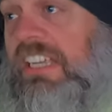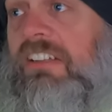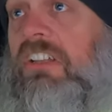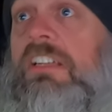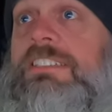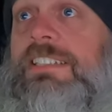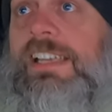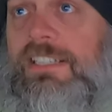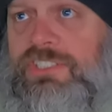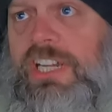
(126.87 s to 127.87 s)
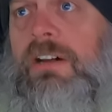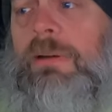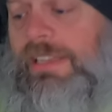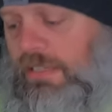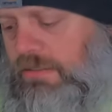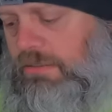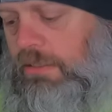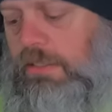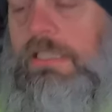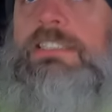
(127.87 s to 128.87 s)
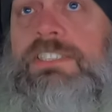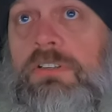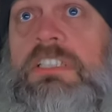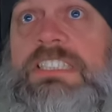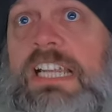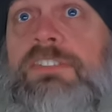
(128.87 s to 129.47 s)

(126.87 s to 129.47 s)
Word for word: take a look-see, shall we? Let's do the